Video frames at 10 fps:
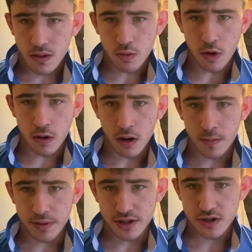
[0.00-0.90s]
woke
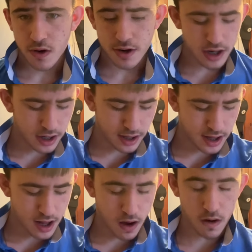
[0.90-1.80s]
up it's
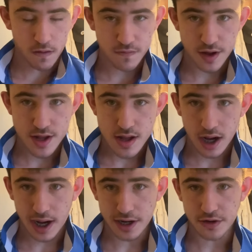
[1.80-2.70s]
currently half eight
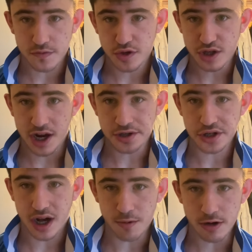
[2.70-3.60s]
and i've just had a
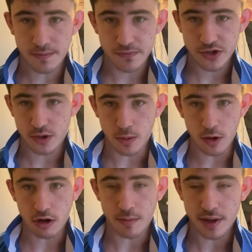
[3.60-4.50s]
shower so i
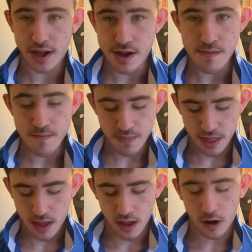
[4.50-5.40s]
woke up at eight
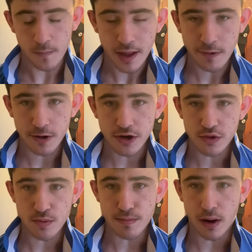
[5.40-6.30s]
i'm now going to
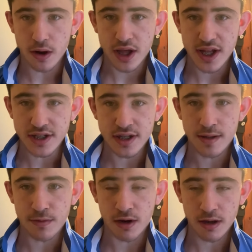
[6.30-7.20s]
do marketing
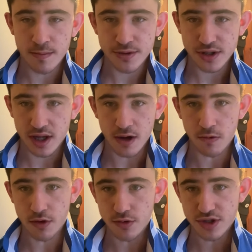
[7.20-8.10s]
team clips get
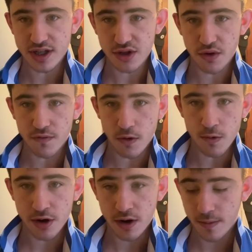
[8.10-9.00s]
all those into the
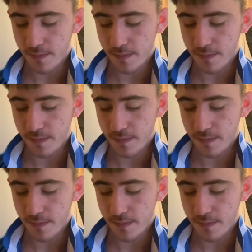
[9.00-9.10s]
folder